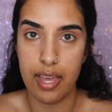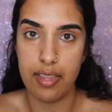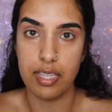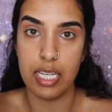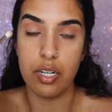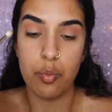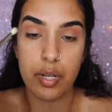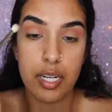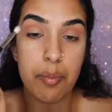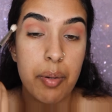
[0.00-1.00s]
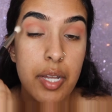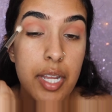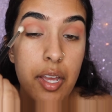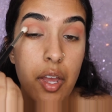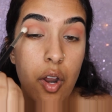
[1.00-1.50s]
and then we're going to put
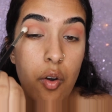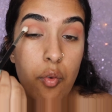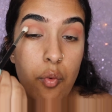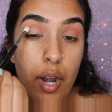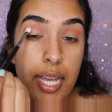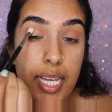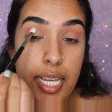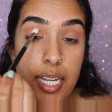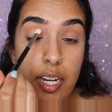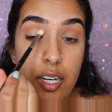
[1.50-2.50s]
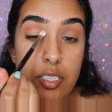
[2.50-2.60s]
it right here,